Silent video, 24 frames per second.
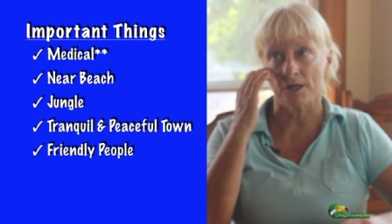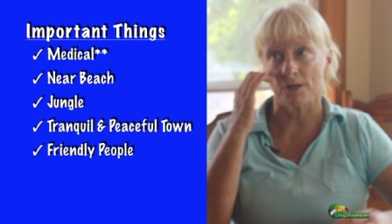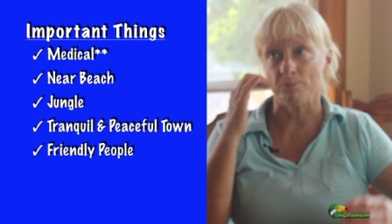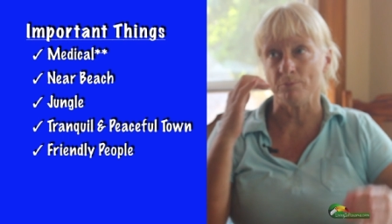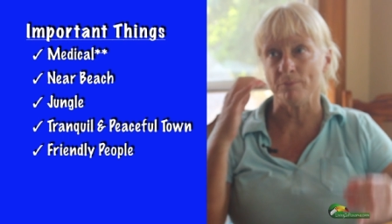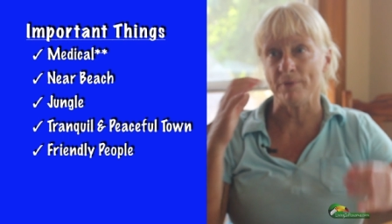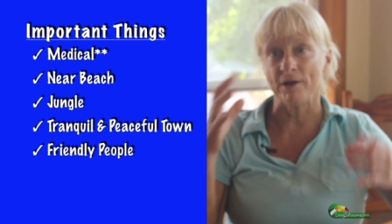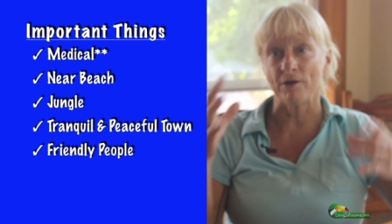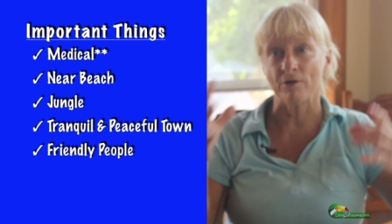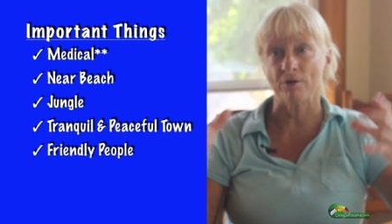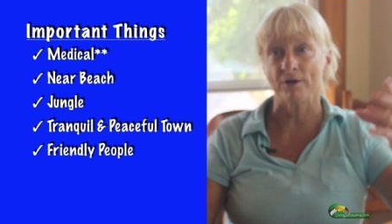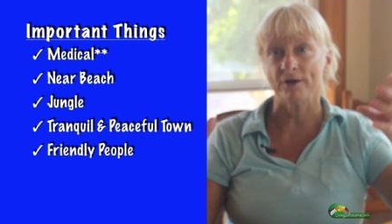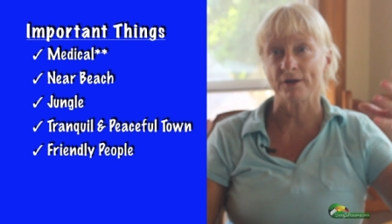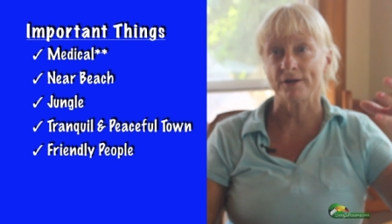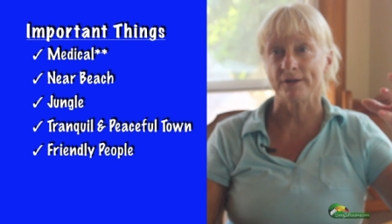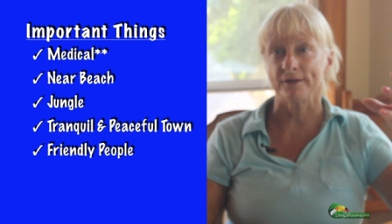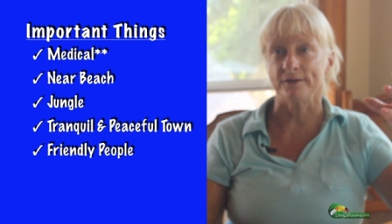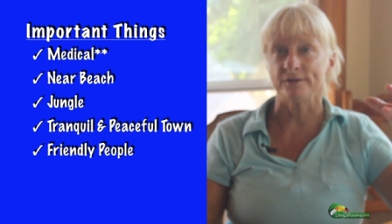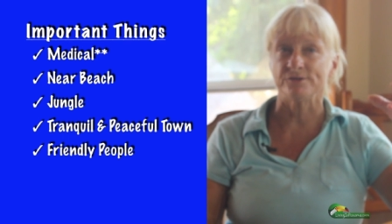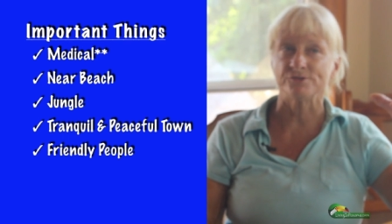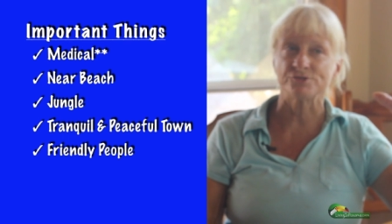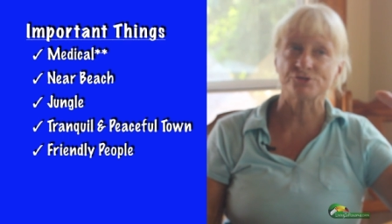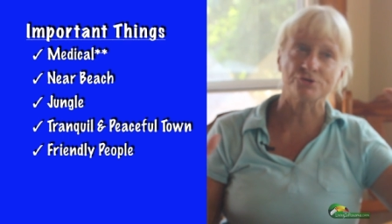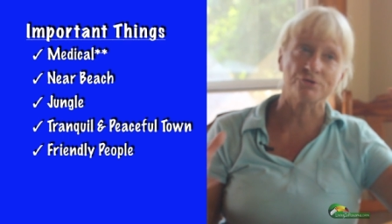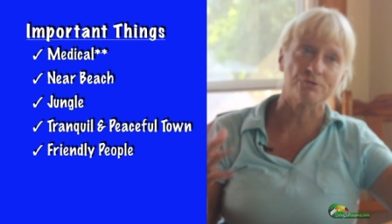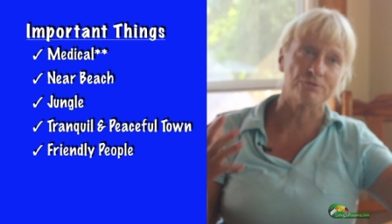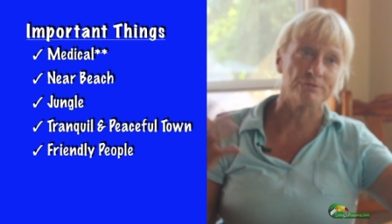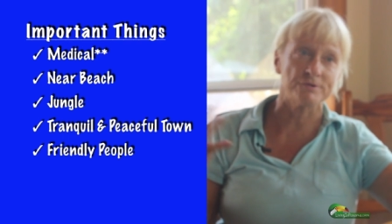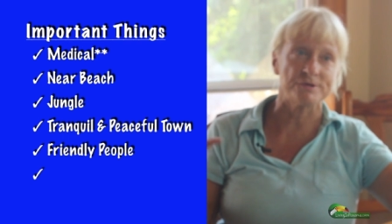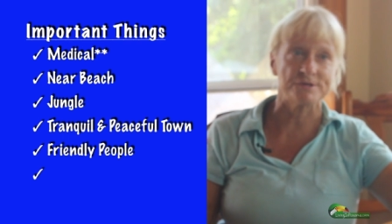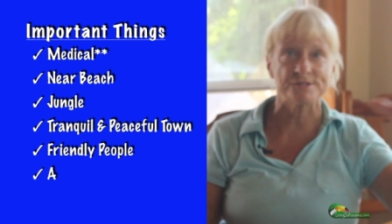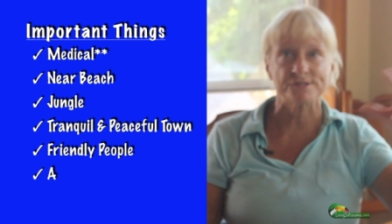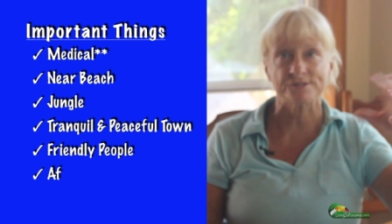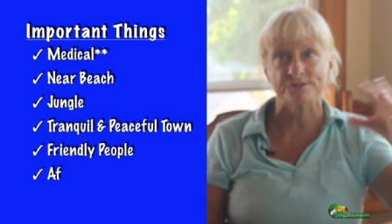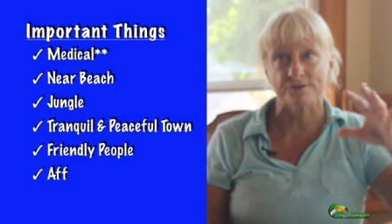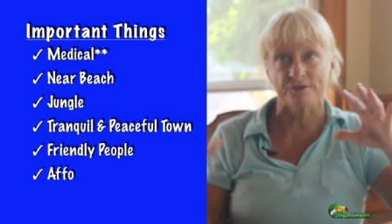American
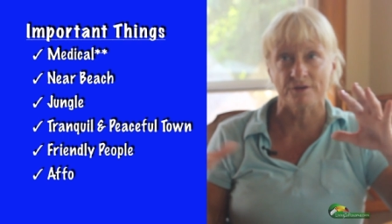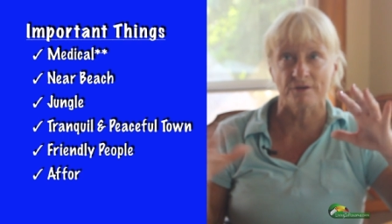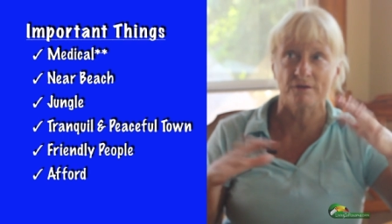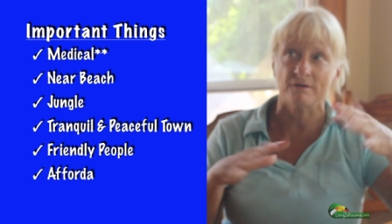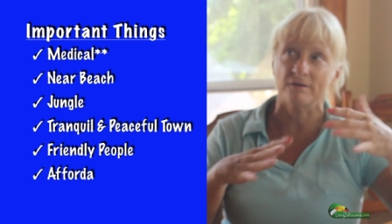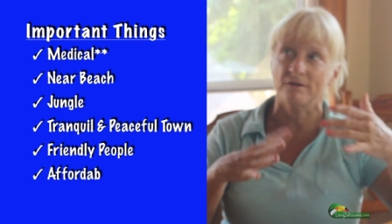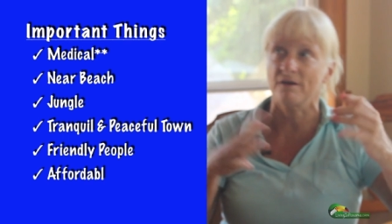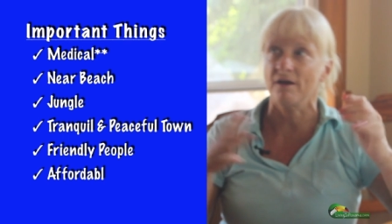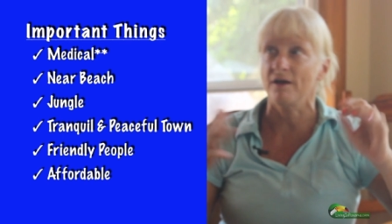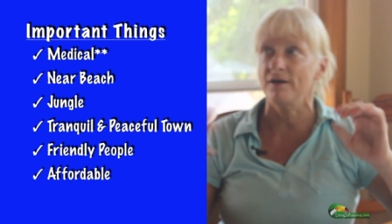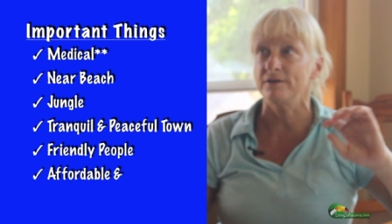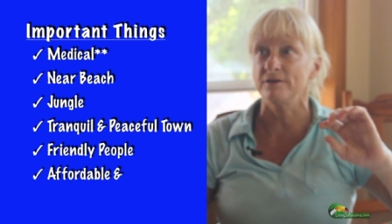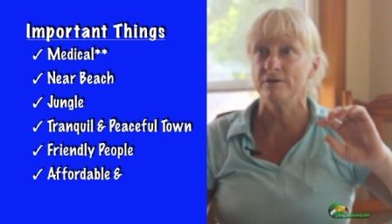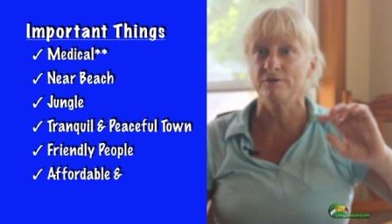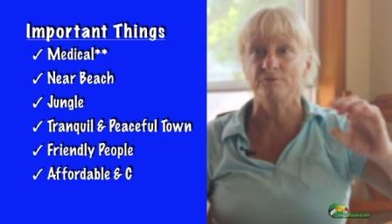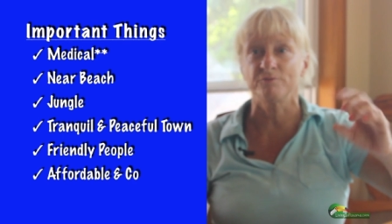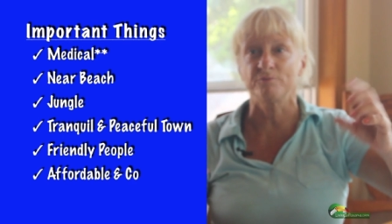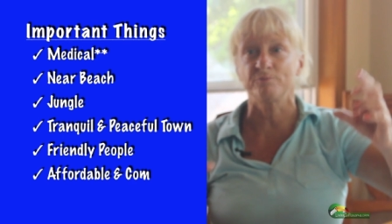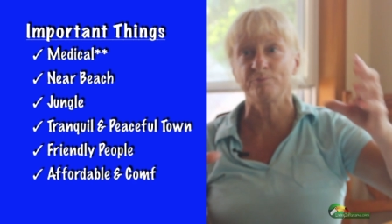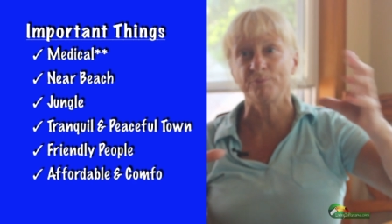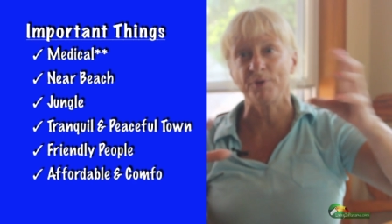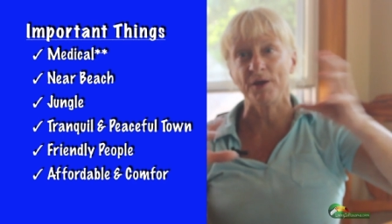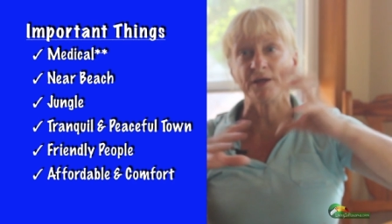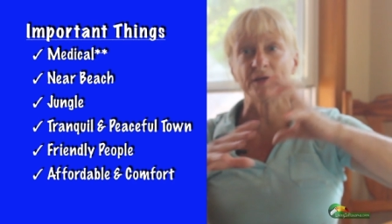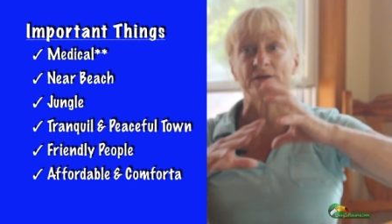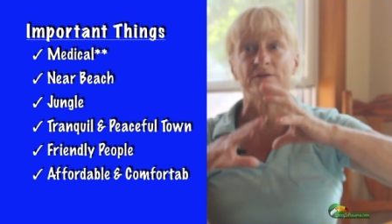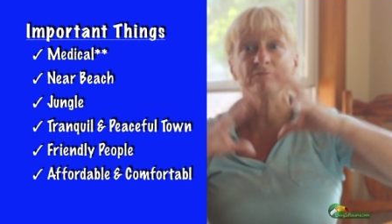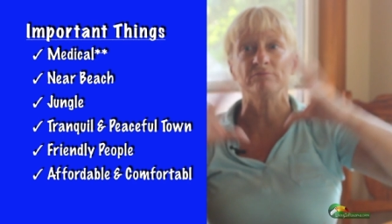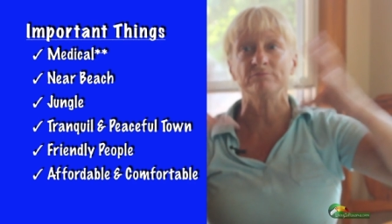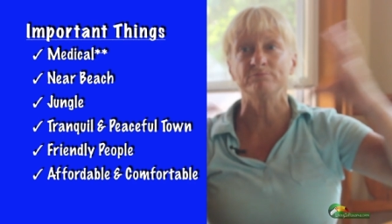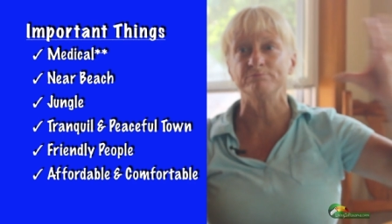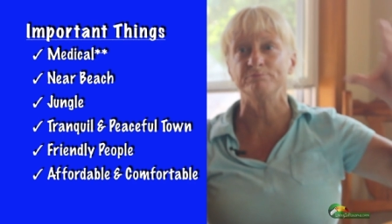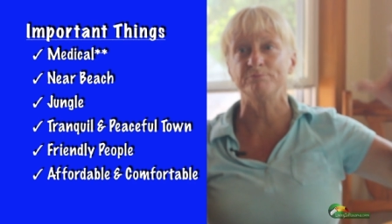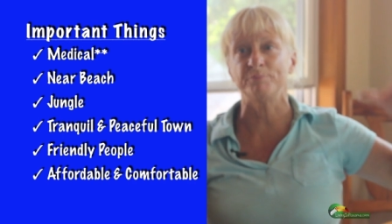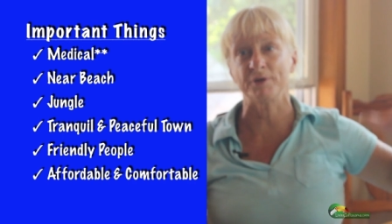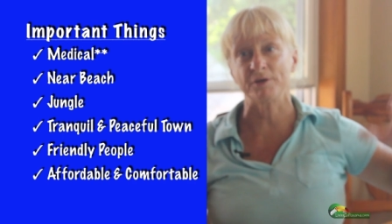tourista kind of
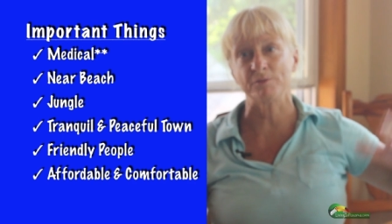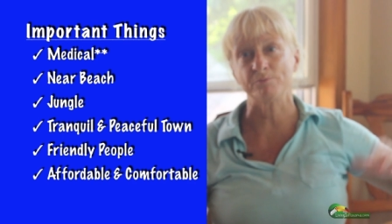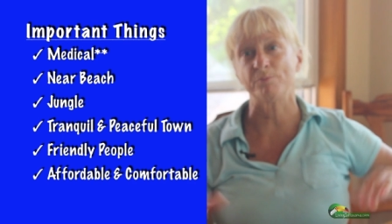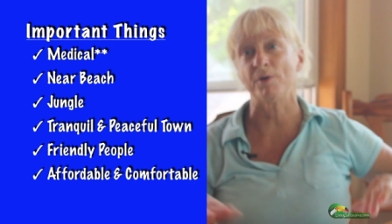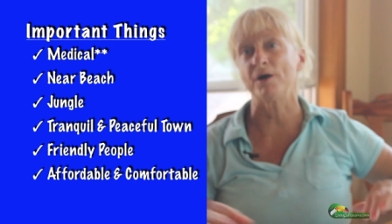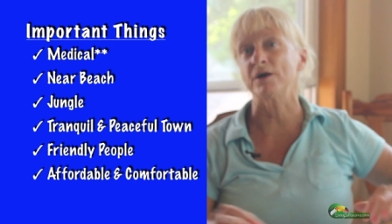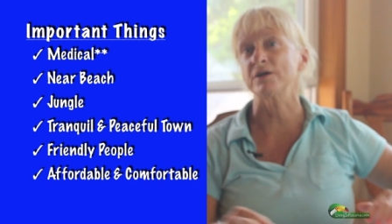paying big